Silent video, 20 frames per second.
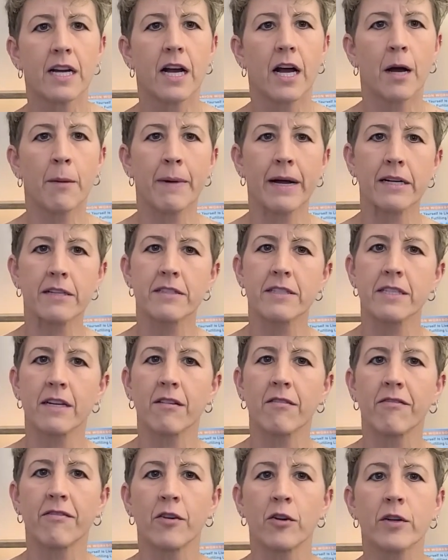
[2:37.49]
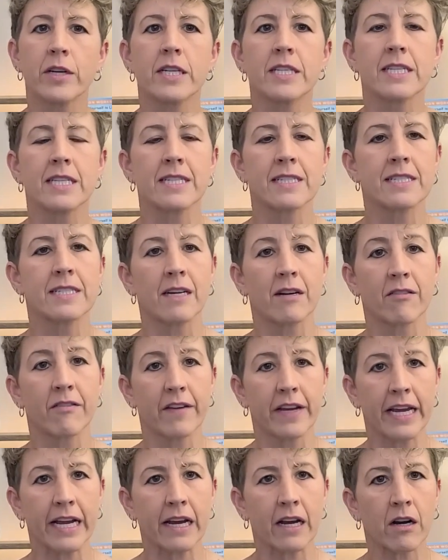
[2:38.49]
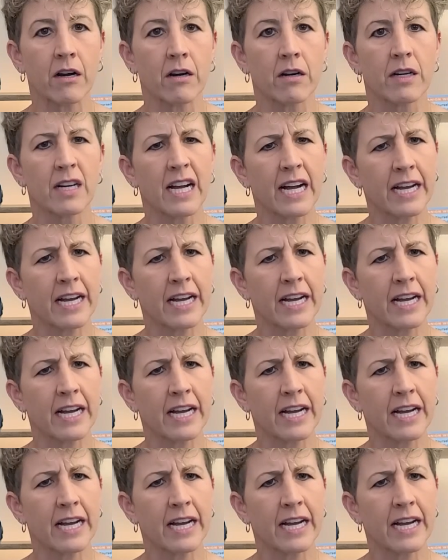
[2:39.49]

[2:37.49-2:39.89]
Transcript: about self-focus and self-care.